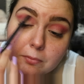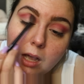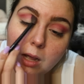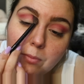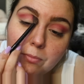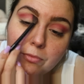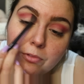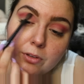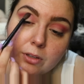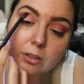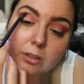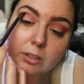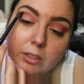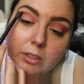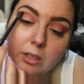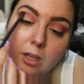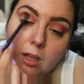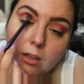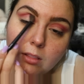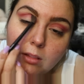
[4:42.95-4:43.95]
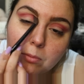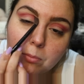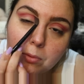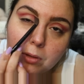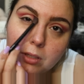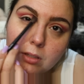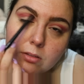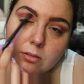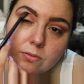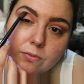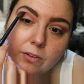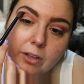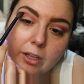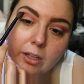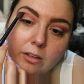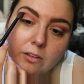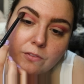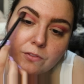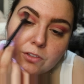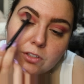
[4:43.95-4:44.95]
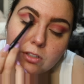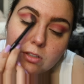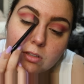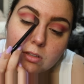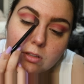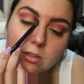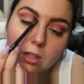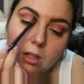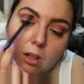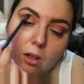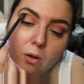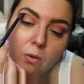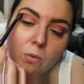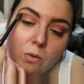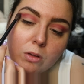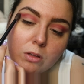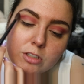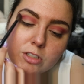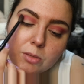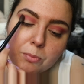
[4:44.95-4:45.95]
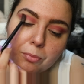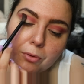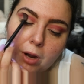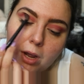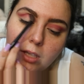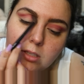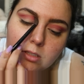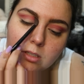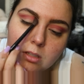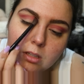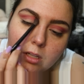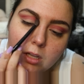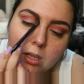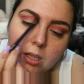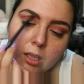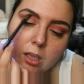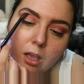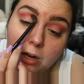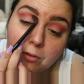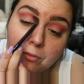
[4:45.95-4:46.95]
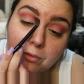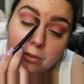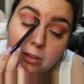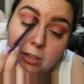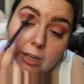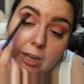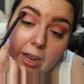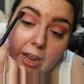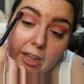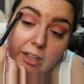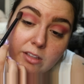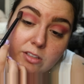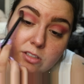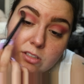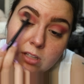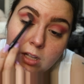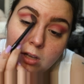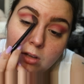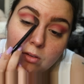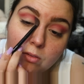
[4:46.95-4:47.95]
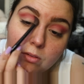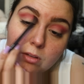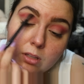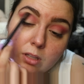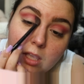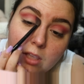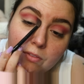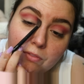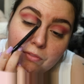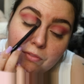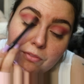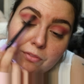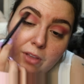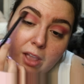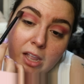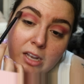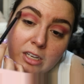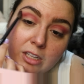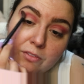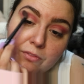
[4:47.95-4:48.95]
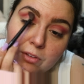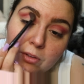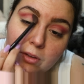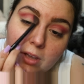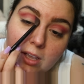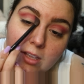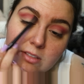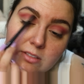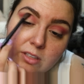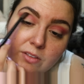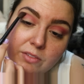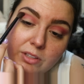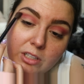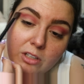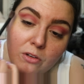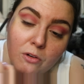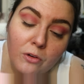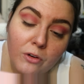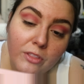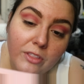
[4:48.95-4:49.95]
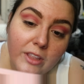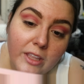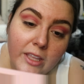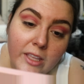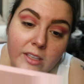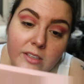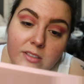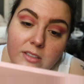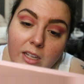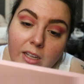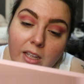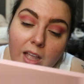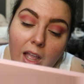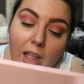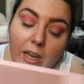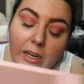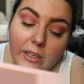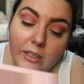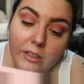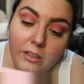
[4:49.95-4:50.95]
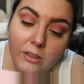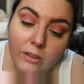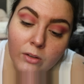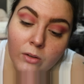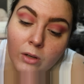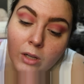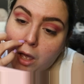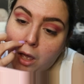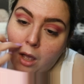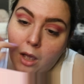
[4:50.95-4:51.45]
I'm I'm really not the biggest fan of snow, surprisingly. I really hate snow. If any of you guys live in the Northeast like I do,